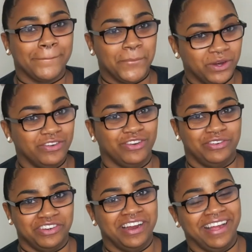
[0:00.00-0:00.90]
Pretty sure
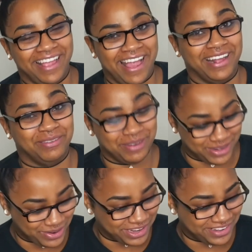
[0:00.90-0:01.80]
Shania asked me
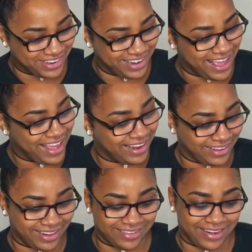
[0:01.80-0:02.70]
this question, and
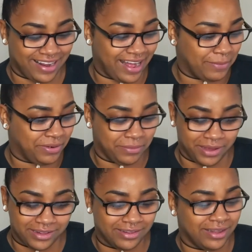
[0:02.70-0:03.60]
like I said, I copied and
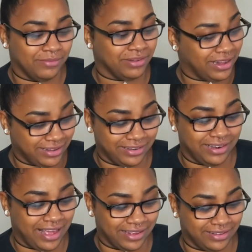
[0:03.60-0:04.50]
pasted them, so that's how
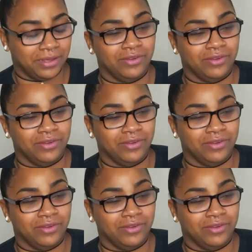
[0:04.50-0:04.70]
she asked.